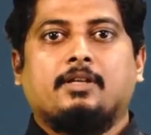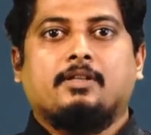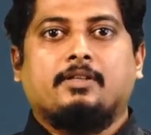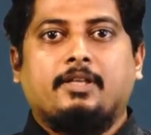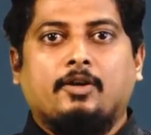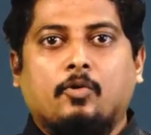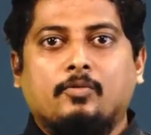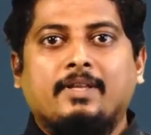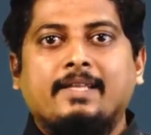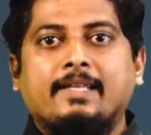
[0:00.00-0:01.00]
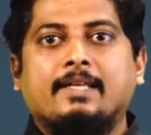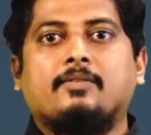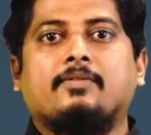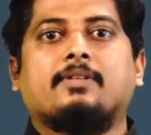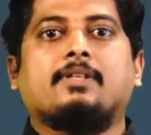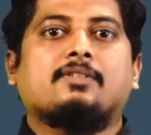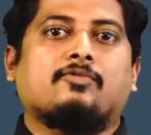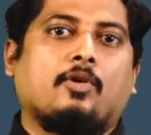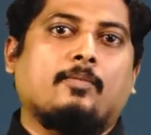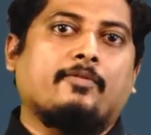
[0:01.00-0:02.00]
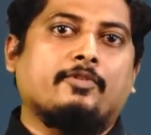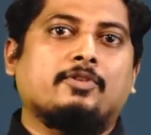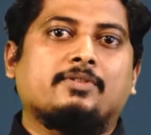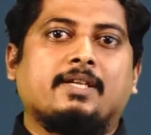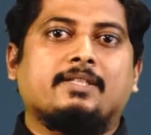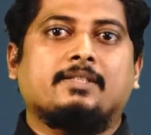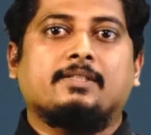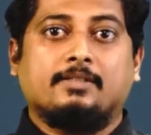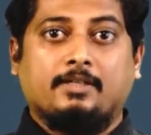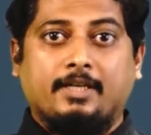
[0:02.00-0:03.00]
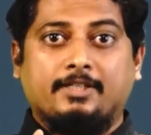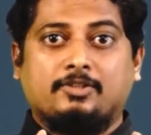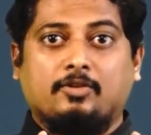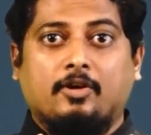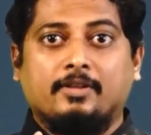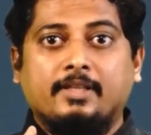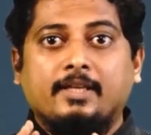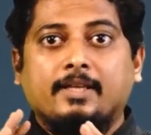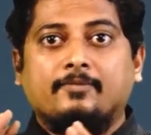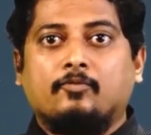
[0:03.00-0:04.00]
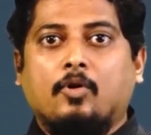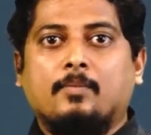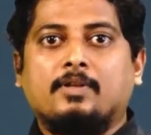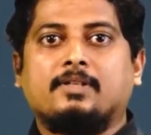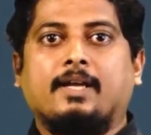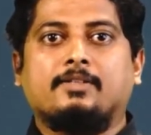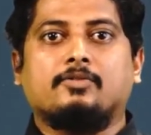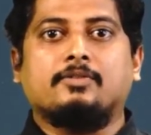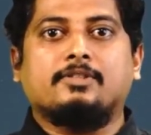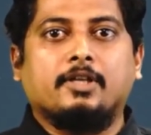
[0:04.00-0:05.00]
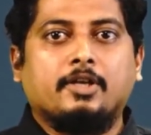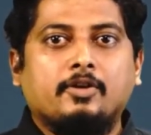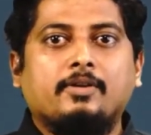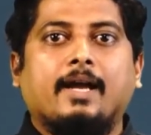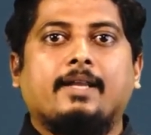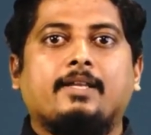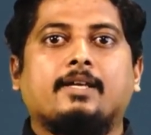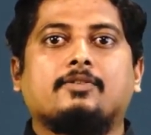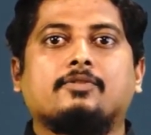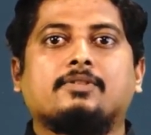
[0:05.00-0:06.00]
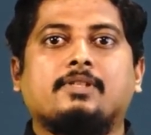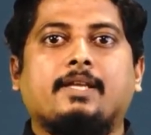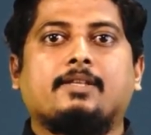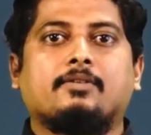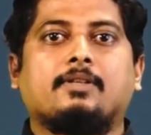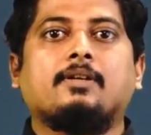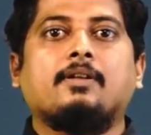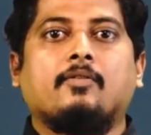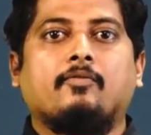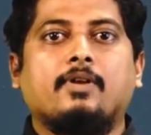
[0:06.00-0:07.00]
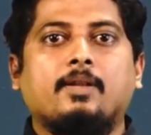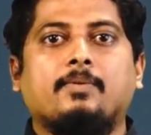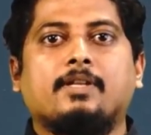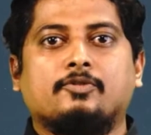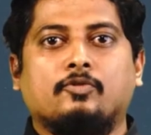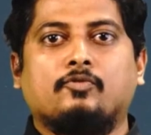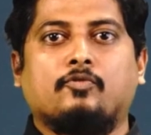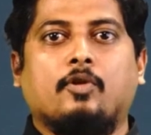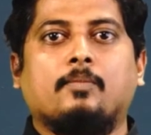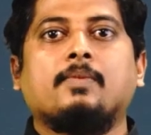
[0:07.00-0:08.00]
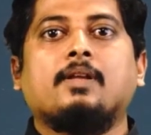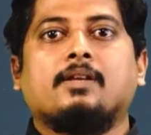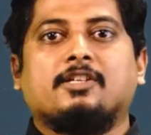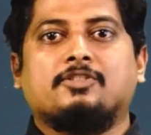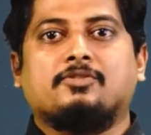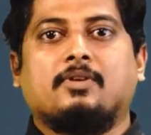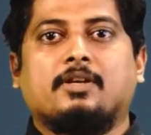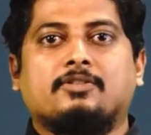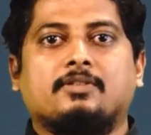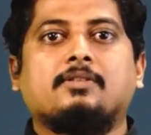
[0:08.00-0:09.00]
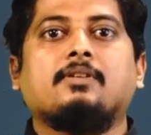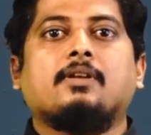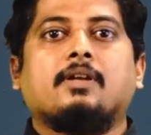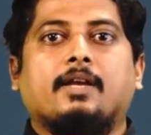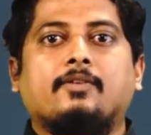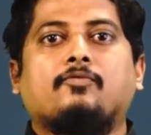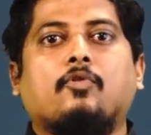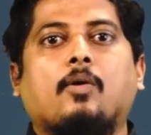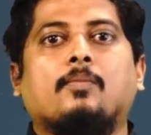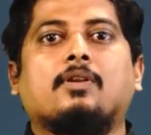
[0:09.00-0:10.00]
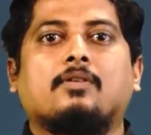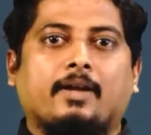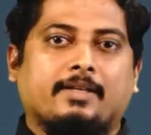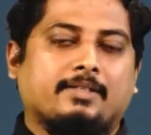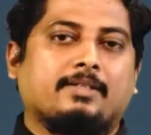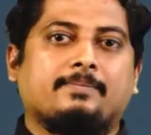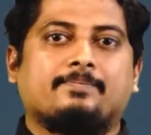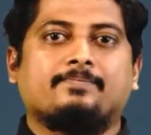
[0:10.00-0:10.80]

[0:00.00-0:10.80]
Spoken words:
The only niggle with this form of usage is it's on the informal side. So it's a good idea to stick to the will plus root form construction in formal writing.